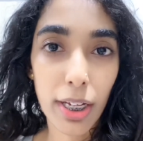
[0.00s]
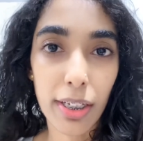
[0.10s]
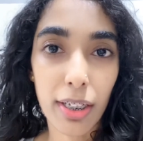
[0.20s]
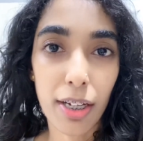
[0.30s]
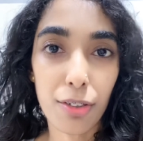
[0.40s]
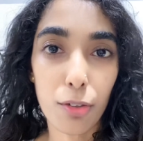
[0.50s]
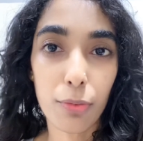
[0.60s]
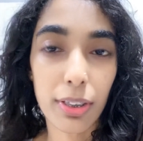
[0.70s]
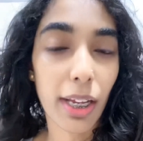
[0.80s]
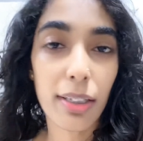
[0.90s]
any kind of
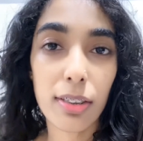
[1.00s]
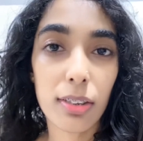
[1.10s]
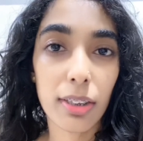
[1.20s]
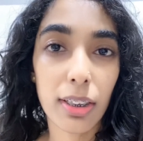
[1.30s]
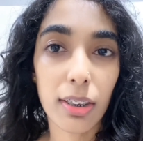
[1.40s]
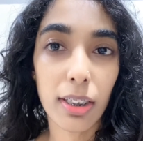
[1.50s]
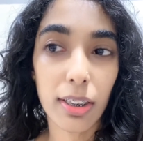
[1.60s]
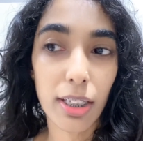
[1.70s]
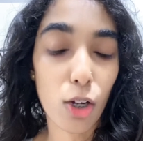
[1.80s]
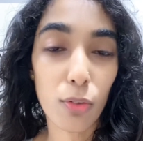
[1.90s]
a title
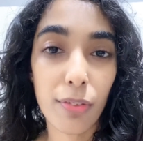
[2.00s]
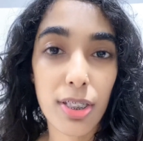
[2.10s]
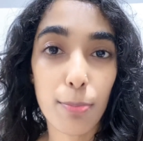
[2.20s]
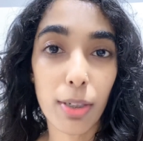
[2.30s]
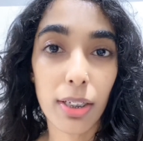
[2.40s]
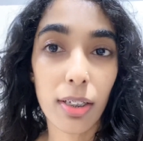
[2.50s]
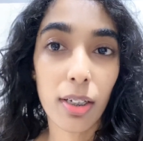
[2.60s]
in their office, but